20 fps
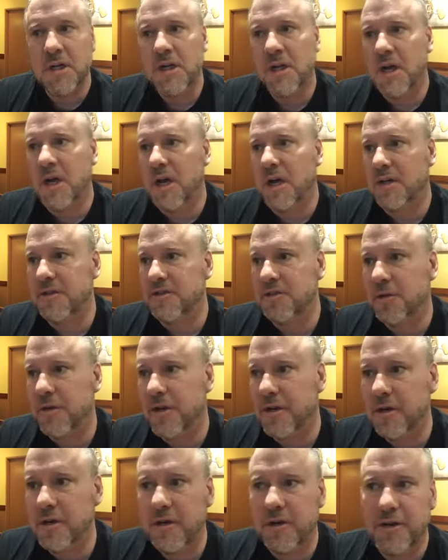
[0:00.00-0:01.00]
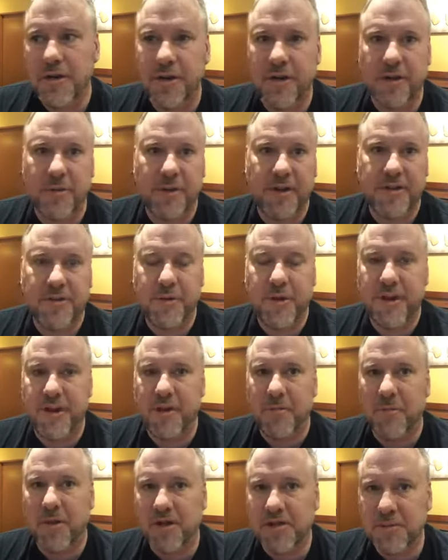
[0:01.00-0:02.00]
uh, Twitter. You can retweet it
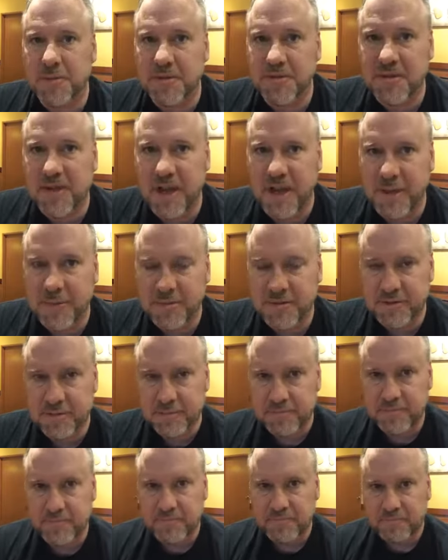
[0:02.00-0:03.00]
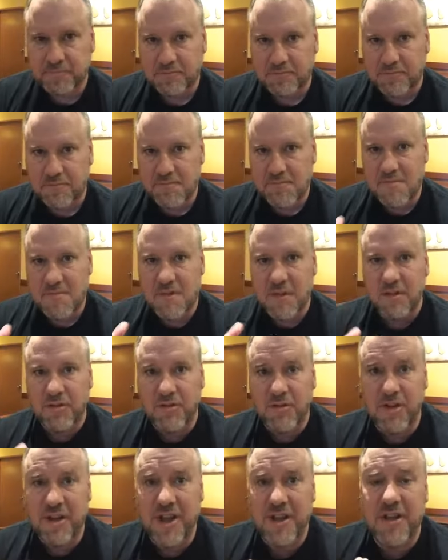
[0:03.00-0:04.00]
multiple times.
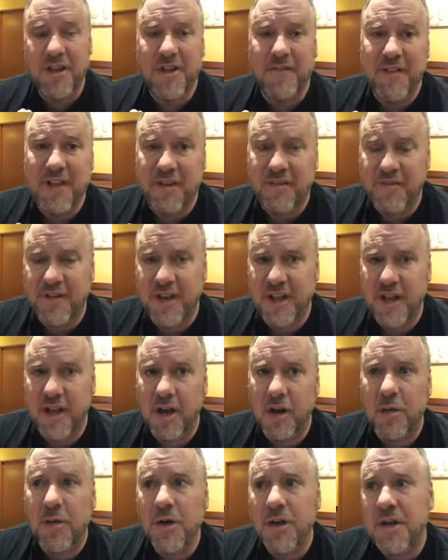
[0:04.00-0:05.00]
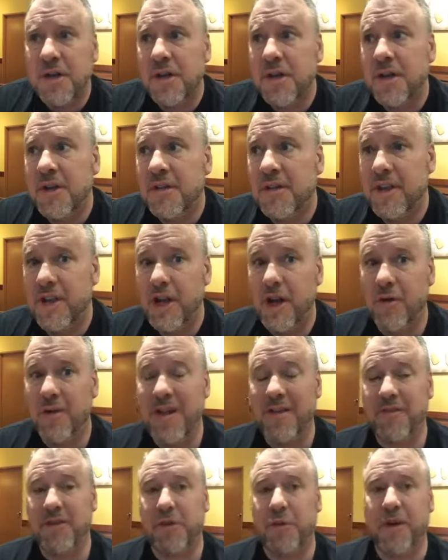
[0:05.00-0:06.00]
So now you have that video that you don't
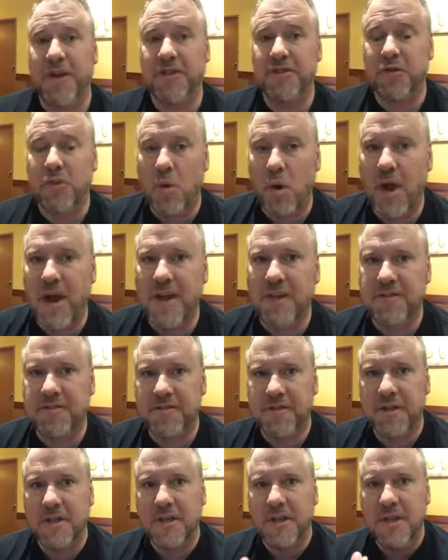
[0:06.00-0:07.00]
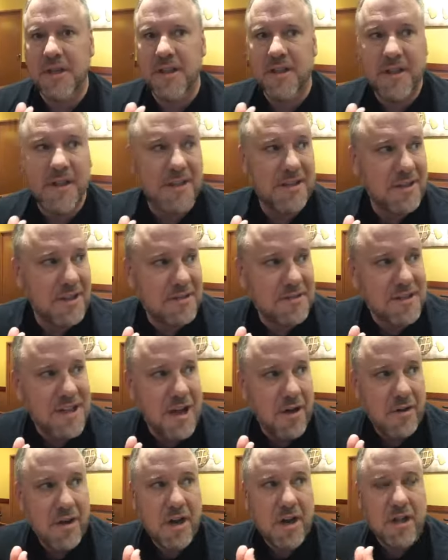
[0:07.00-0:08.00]
have to create twice that has now
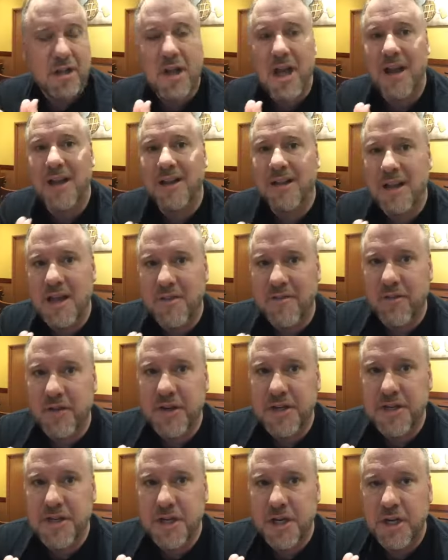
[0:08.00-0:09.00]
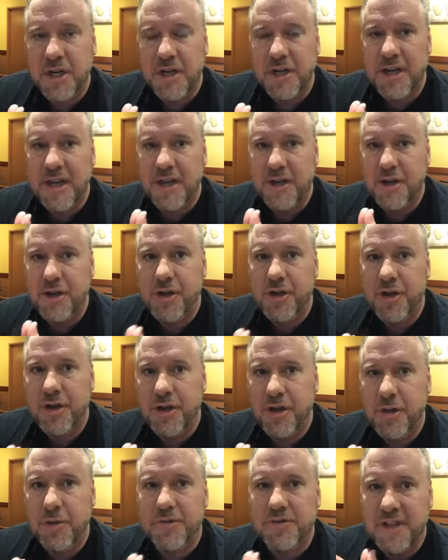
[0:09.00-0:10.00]
got a lot of leverage and you can
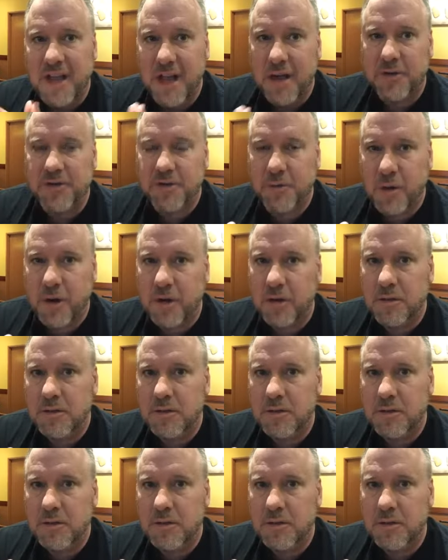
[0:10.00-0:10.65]
use elsewhere.